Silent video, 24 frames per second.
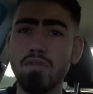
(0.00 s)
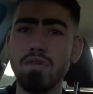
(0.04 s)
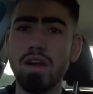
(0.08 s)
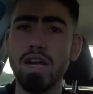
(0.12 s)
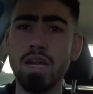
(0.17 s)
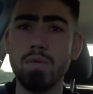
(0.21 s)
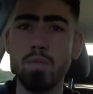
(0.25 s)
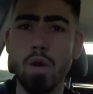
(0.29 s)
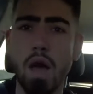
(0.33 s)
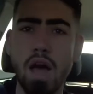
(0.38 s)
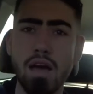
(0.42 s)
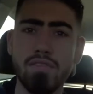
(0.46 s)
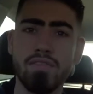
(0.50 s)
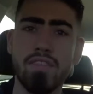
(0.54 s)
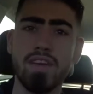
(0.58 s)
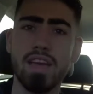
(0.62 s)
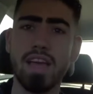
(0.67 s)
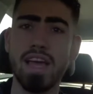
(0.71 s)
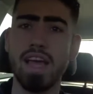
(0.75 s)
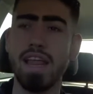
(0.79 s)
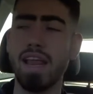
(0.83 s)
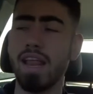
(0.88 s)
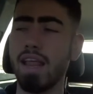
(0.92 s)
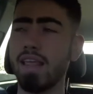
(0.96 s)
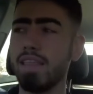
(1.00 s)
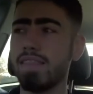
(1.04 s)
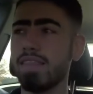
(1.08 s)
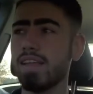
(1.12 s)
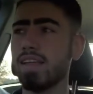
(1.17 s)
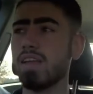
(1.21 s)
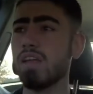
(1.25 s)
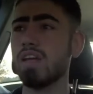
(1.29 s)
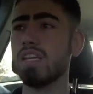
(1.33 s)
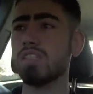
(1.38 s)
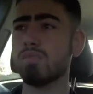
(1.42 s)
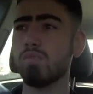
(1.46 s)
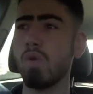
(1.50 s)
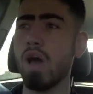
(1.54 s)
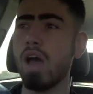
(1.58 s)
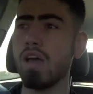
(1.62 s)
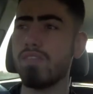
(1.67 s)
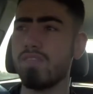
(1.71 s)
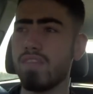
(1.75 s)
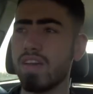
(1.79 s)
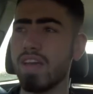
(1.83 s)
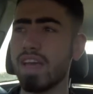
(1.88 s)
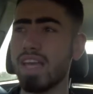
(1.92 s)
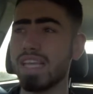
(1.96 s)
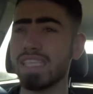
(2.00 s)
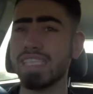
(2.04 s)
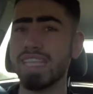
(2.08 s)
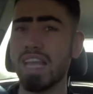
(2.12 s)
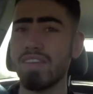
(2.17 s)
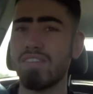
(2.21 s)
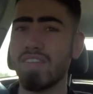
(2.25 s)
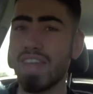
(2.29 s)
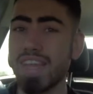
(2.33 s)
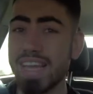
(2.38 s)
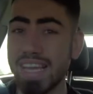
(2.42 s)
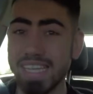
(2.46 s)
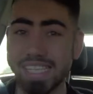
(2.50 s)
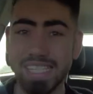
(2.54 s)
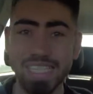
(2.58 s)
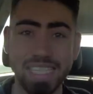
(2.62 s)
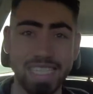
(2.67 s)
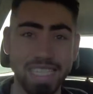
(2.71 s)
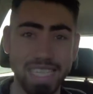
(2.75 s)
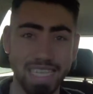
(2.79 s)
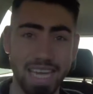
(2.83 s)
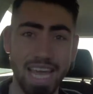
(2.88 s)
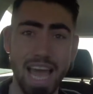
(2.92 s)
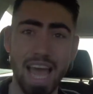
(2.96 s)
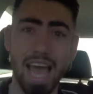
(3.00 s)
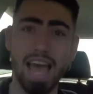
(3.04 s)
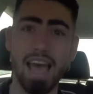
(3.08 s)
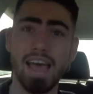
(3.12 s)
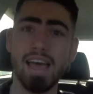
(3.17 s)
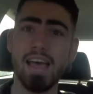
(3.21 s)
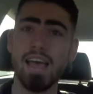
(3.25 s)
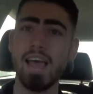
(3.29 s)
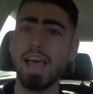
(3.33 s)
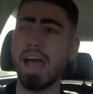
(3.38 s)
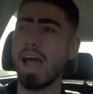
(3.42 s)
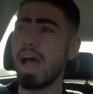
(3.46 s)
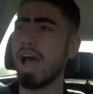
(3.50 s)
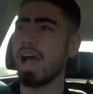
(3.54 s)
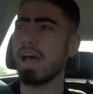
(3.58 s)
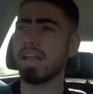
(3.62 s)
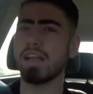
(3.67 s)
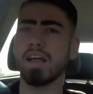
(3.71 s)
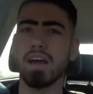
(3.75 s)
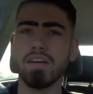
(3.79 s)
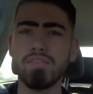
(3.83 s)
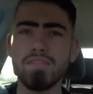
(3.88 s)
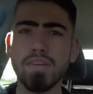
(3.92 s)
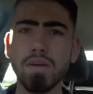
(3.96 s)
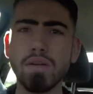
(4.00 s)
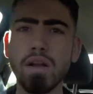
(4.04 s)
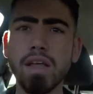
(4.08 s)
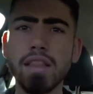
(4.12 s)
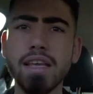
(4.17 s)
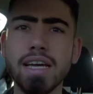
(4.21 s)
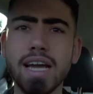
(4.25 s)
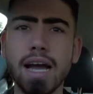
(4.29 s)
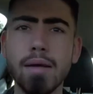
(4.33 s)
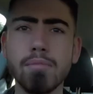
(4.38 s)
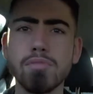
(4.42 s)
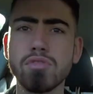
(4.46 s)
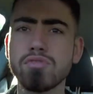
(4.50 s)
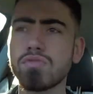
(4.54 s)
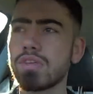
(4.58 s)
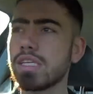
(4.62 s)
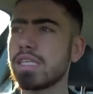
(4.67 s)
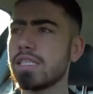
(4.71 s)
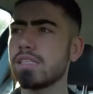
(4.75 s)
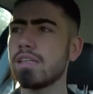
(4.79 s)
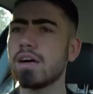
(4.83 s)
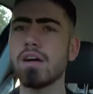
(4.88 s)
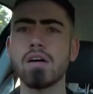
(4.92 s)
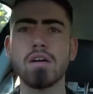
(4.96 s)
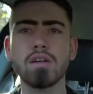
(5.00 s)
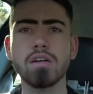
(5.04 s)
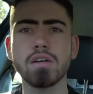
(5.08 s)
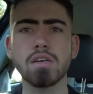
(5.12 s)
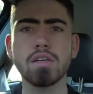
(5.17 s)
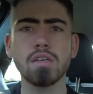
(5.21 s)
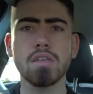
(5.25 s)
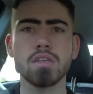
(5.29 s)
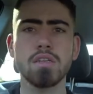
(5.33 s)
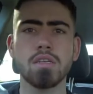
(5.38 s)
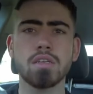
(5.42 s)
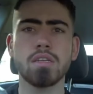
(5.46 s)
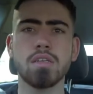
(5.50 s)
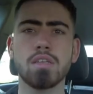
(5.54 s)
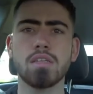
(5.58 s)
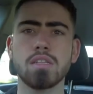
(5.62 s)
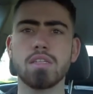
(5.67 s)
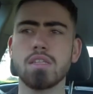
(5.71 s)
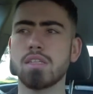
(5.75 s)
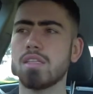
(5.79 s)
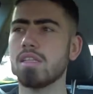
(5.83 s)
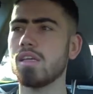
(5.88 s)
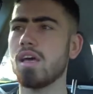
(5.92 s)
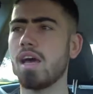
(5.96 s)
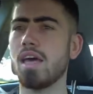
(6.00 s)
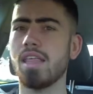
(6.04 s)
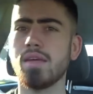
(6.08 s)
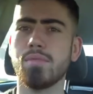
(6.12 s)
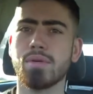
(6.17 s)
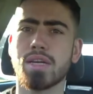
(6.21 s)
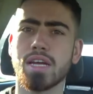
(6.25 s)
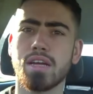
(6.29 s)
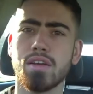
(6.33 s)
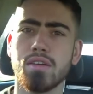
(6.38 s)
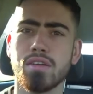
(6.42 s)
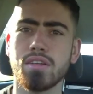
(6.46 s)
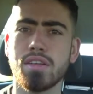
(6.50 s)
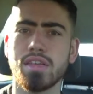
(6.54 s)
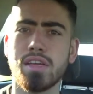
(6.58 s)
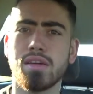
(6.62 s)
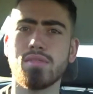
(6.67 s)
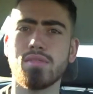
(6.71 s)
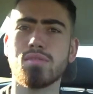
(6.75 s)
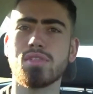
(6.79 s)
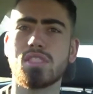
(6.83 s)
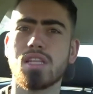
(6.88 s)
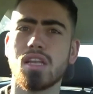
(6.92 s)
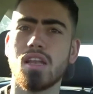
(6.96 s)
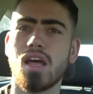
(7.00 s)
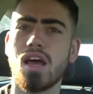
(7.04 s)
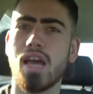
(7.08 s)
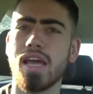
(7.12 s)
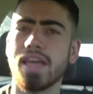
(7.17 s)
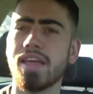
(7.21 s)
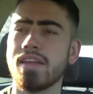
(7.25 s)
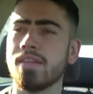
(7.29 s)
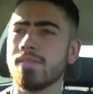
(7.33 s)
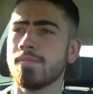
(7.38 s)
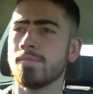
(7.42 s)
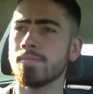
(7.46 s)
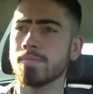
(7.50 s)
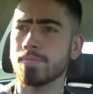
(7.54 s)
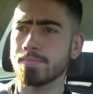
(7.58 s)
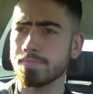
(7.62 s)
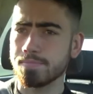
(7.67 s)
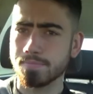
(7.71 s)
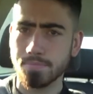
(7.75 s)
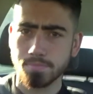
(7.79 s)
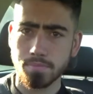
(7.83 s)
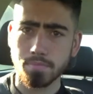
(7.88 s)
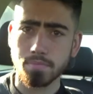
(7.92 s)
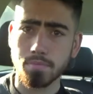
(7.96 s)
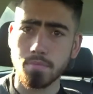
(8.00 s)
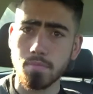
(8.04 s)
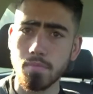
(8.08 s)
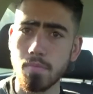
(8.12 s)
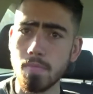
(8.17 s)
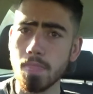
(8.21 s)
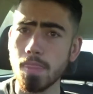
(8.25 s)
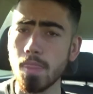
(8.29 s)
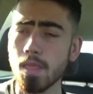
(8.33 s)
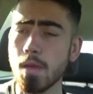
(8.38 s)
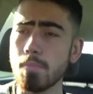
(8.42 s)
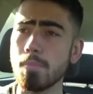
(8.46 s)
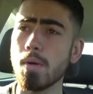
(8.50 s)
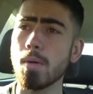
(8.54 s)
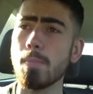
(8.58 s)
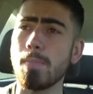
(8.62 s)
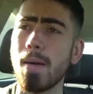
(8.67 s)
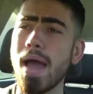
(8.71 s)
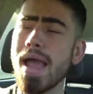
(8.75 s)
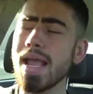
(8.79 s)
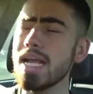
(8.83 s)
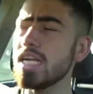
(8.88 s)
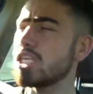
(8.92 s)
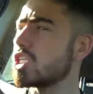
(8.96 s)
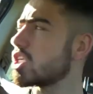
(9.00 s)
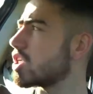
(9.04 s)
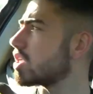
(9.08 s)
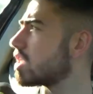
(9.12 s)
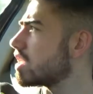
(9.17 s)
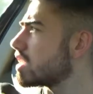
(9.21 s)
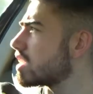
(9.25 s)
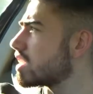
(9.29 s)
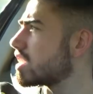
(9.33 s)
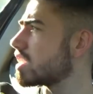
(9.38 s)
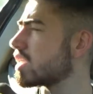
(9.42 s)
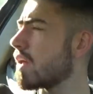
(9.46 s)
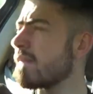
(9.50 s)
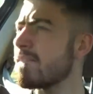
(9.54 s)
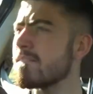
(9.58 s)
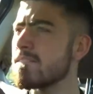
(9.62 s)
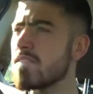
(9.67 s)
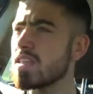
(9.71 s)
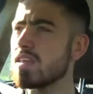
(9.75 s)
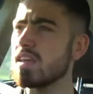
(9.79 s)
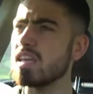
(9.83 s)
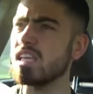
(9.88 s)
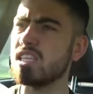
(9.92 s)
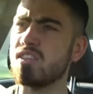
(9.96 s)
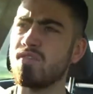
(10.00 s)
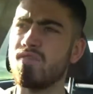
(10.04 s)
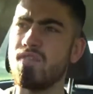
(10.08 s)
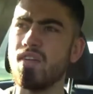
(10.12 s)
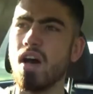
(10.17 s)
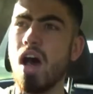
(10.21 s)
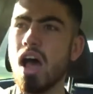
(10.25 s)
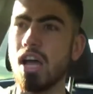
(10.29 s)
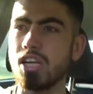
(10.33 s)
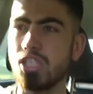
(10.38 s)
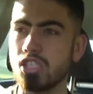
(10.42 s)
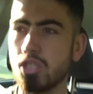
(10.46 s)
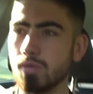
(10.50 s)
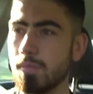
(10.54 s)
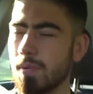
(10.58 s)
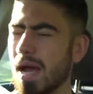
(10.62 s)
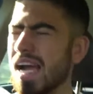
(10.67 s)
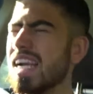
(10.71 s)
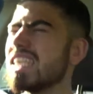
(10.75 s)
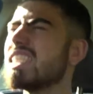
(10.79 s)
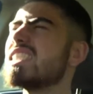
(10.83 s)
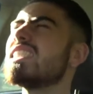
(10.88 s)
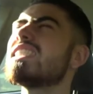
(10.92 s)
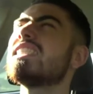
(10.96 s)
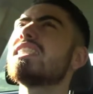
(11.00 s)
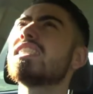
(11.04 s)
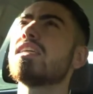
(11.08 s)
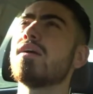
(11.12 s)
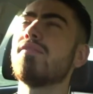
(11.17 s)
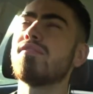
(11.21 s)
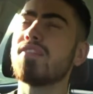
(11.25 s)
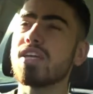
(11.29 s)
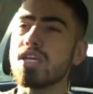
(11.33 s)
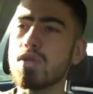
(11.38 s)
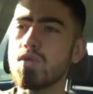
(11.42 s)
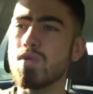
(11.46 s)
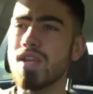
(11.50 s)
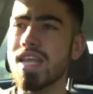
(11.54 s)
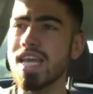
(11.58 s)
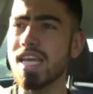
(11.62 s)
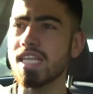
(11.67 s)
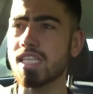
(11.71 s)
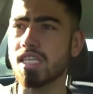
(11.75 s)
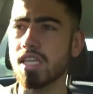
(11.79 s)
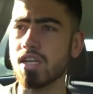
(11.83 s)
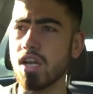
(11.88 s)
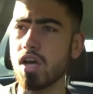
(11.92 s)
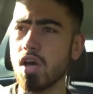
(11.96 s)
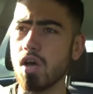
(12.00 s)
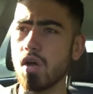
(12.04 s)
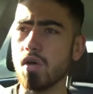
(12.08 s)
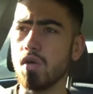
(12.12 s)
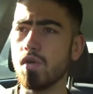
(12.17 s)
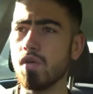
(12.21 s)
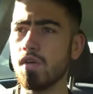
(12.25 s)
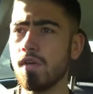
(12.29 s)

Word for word: really worth it. And anything that is worth it is never easy to get. And I feel like the camera's really dark. Ah, there we go. It was the lighting. But patience is virtue. Patience is something you need to know.